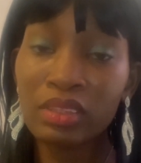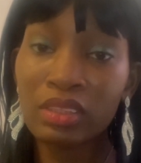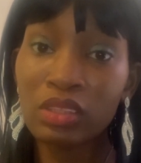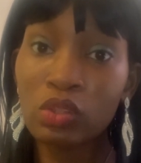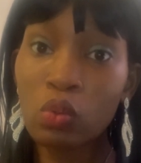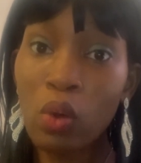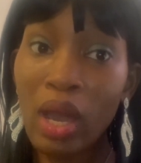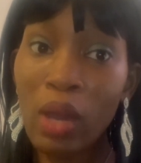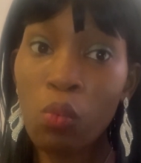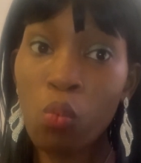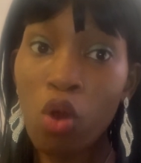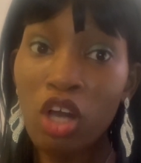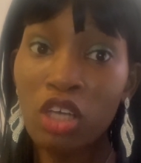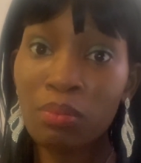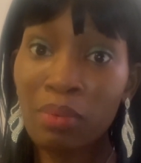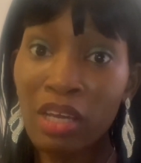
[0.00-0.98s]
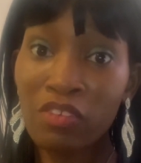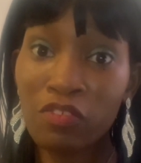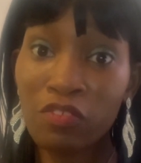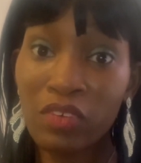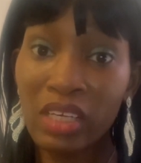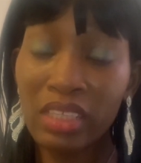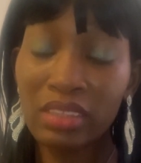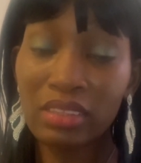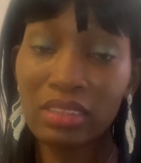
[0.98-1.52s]
So I walked by
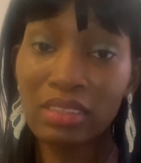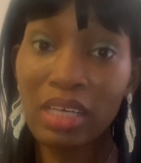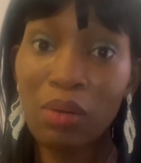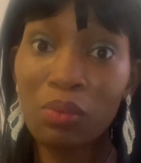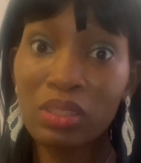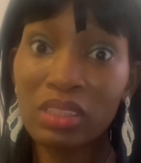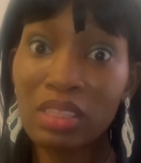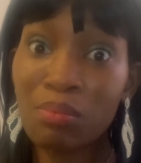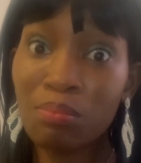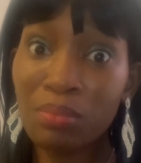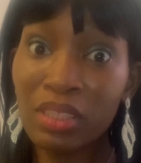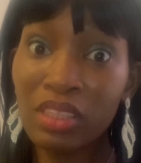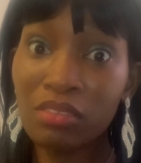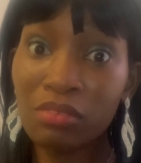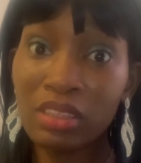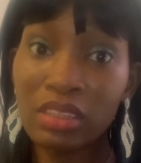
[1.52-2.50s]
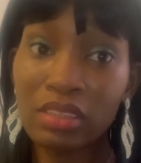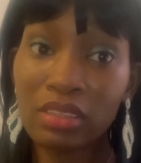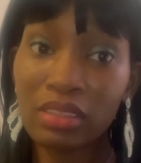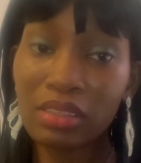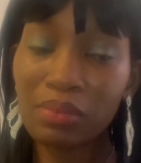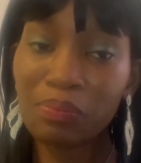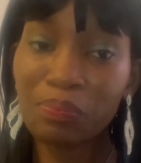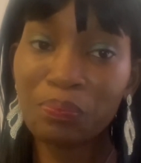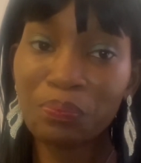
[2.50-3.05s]
faith. That was a big risk.
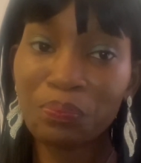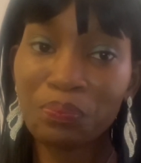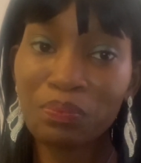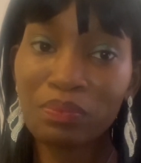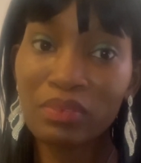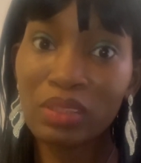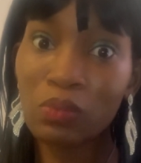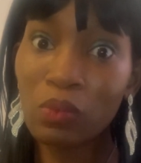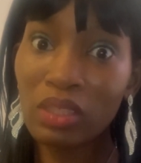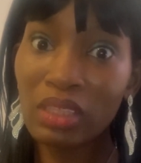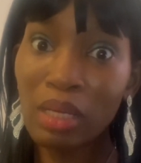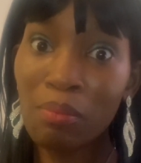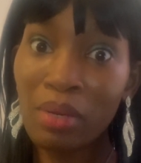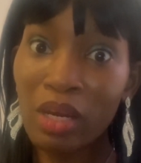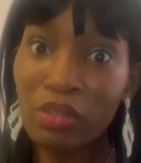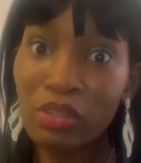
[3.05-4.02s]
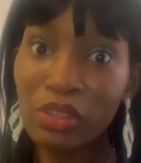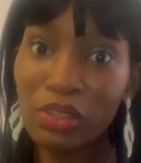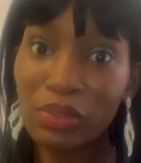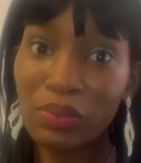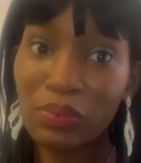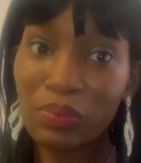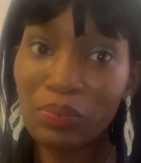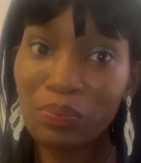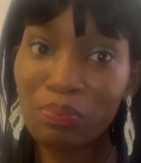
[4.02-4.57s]
What about
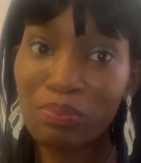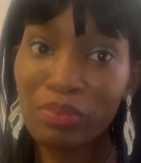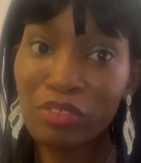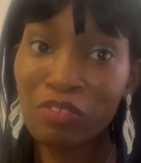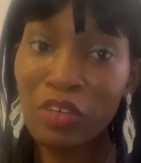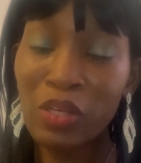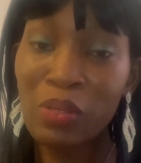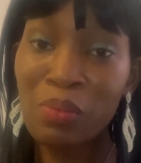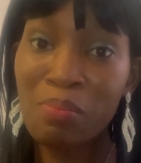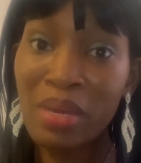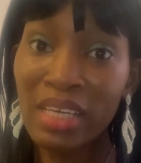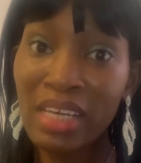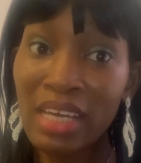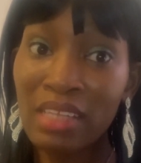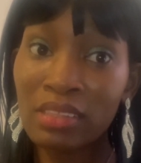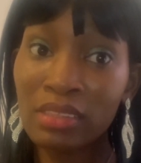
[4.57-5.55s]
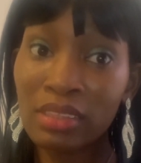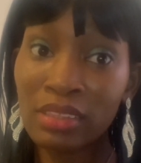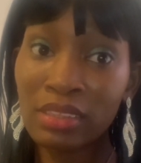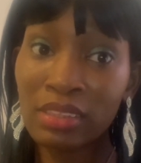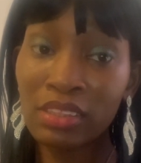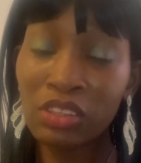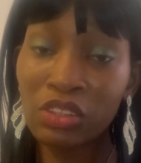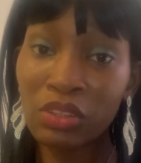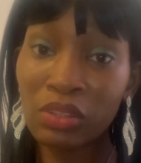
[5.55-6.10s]
you? Before you make any
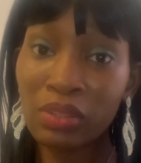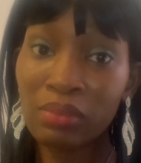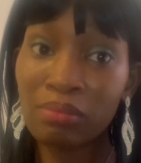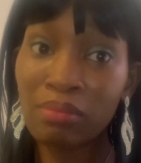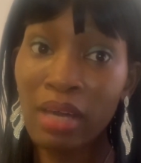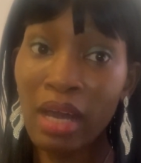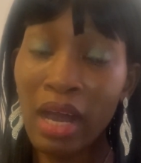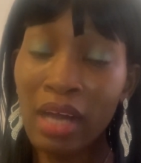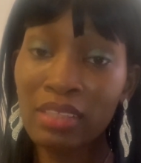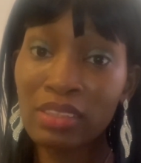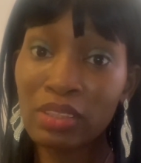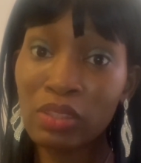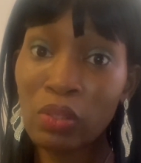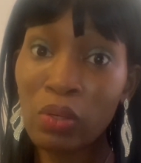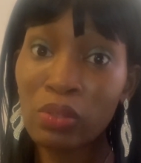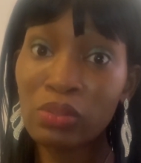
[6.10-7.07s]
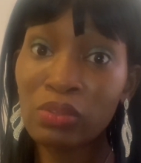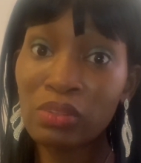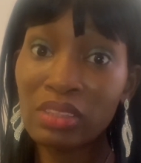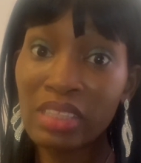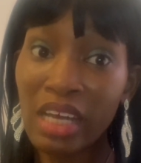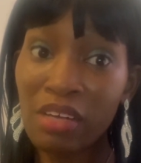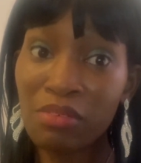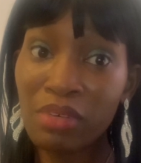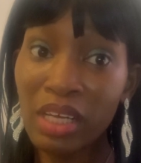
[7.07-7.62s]
decision, ask God to
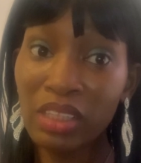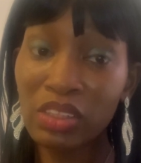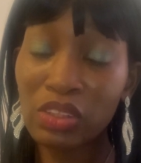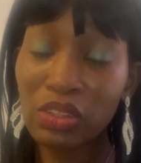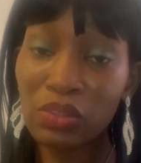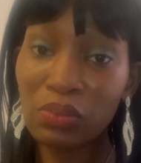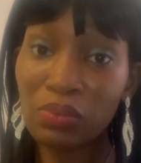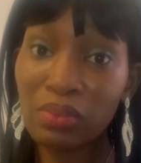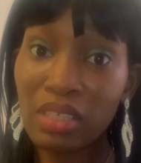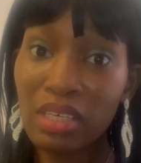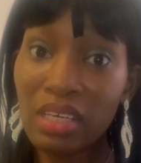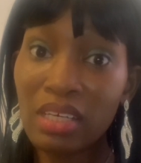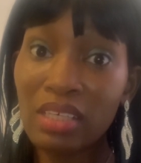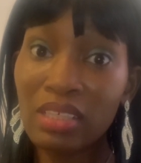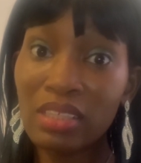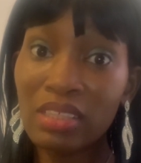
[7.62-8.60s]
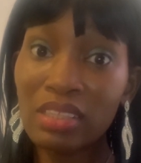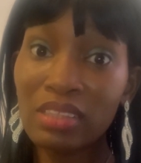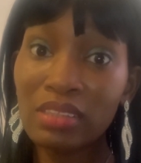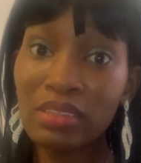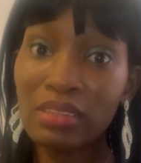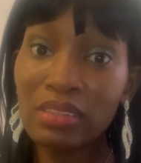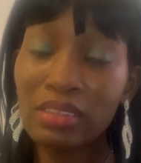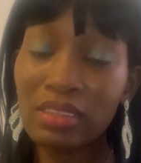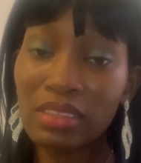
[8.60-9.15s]
direct you.
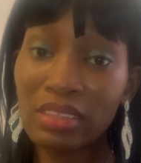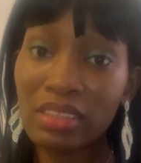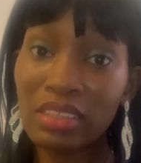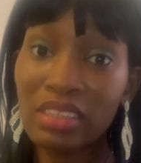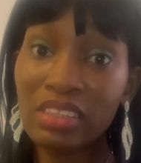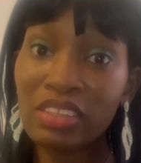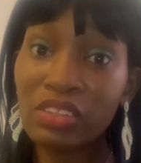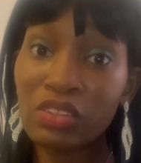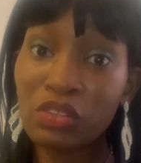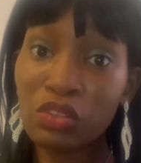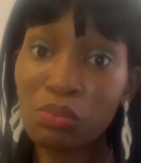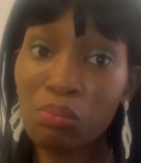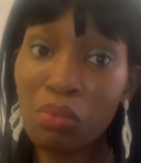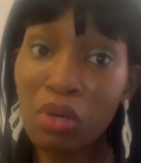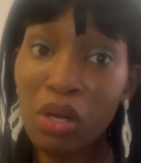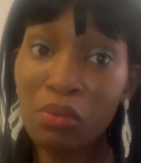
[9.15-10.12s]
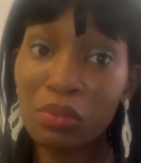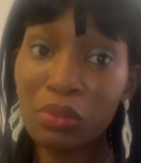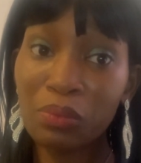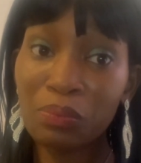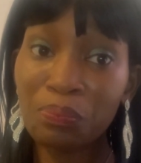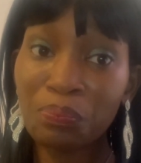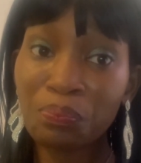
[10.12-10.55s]
He sees tomorrow.